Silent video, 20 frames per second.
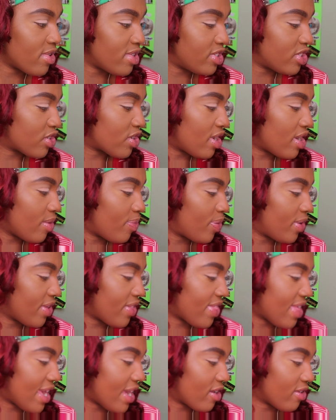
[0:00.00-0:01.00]
we're just gonna
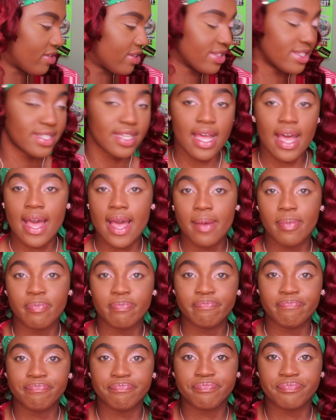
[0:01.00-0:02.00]
put that on
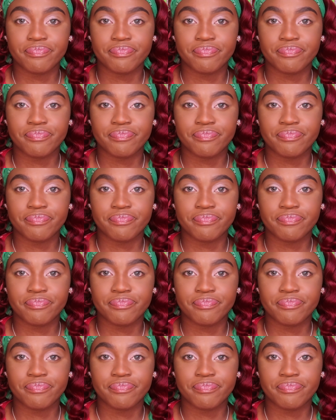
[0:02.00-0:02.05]
top.